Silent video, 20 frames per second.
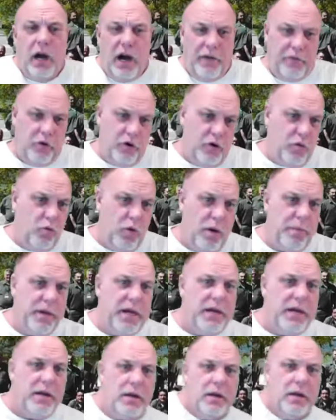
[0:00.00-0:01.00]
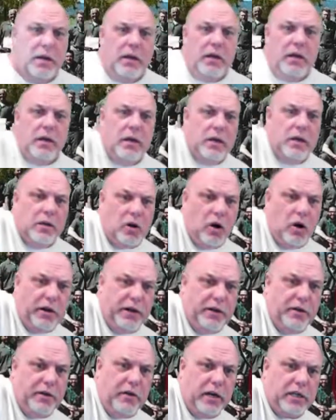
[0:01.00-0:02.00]
I've heard of women
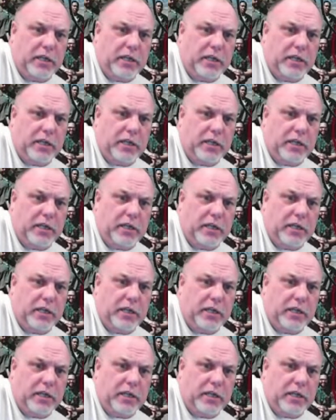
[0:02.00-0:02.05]
calling their